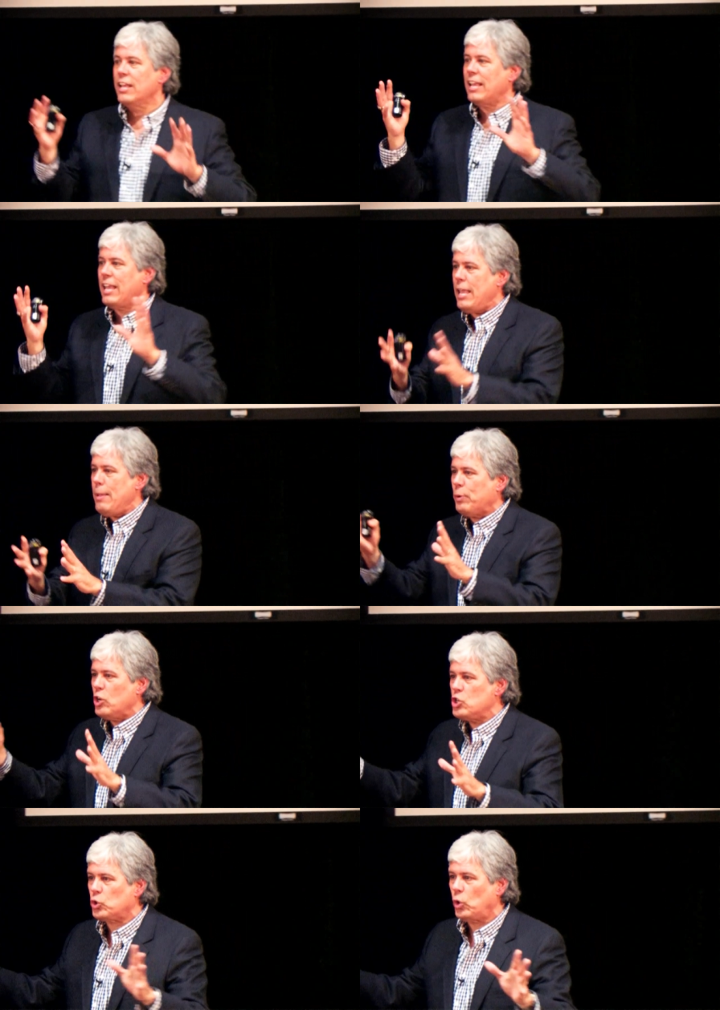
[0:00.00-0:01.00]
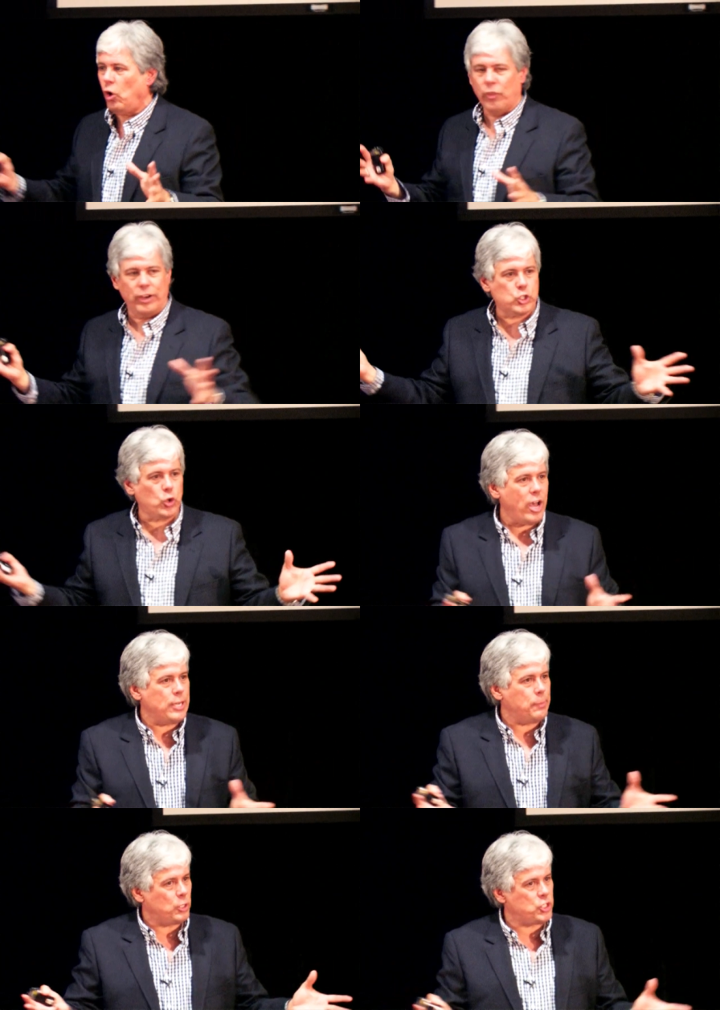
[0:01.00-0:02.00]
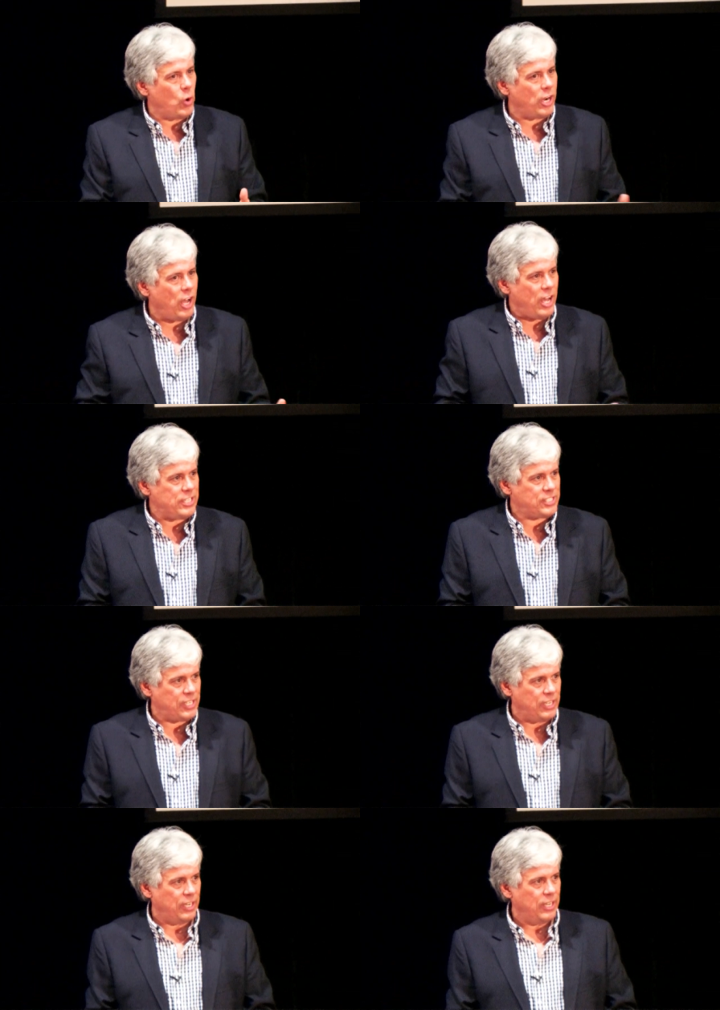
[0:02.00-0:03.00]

Keep control. They're trying to put you on a hot seat.